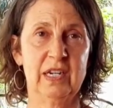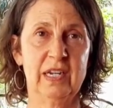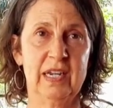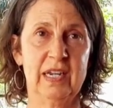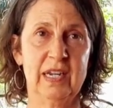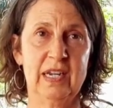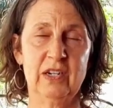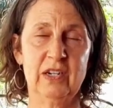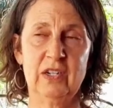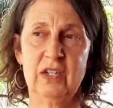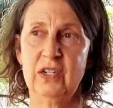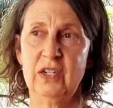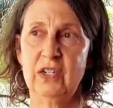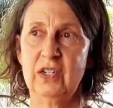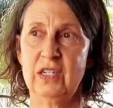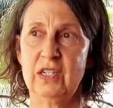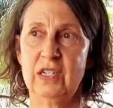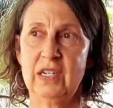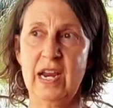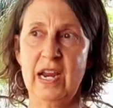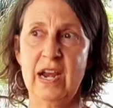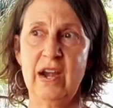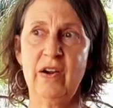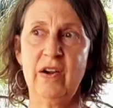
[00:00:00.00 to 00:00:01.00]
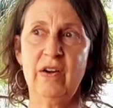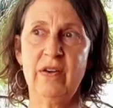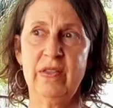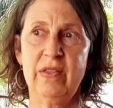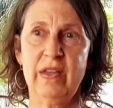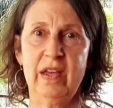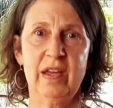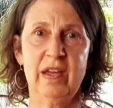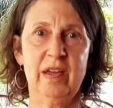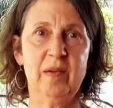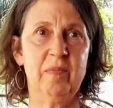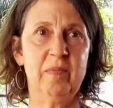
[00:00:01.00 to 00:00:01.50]
and to just air
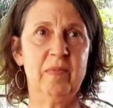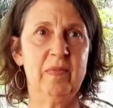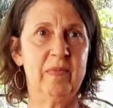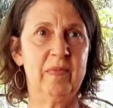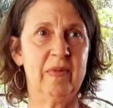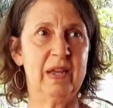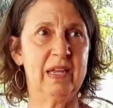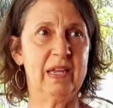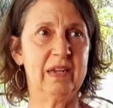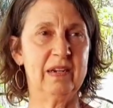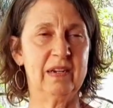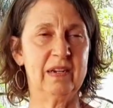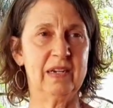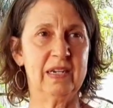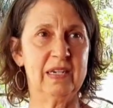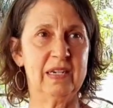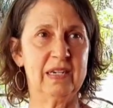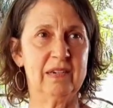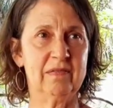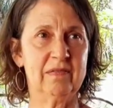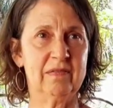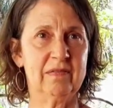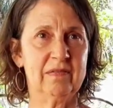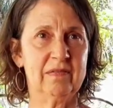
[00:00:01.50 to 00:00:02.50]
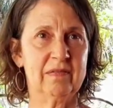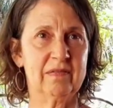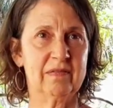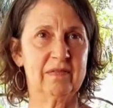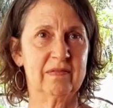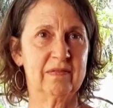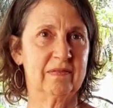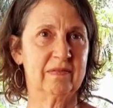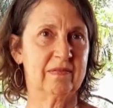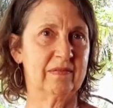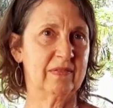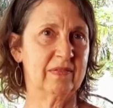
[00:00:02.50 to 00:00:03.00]
them and and
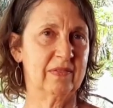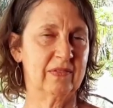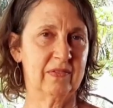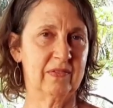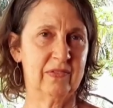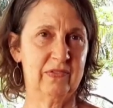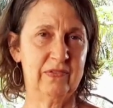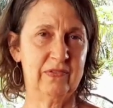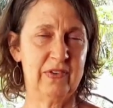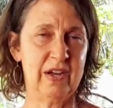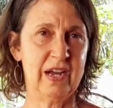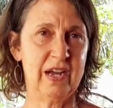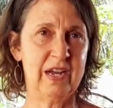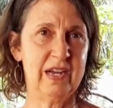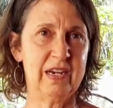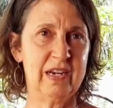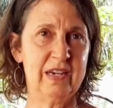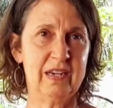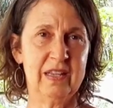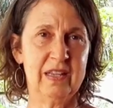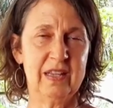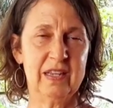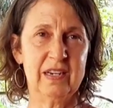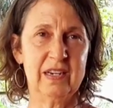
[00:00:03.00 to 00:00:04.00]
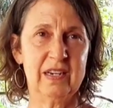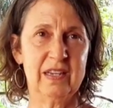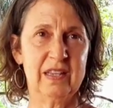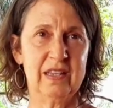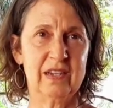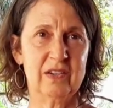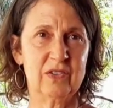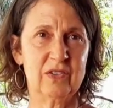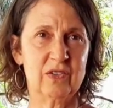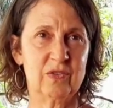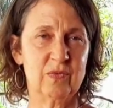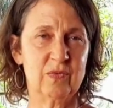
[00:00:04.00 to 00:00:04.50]
find that
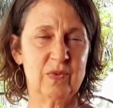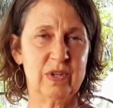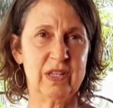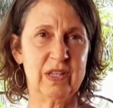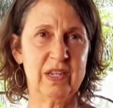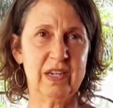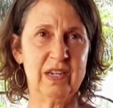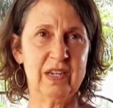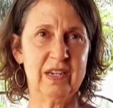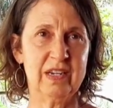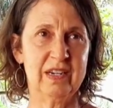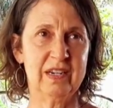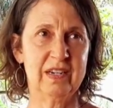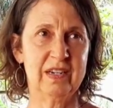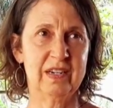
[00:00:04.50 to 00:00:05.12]
there's really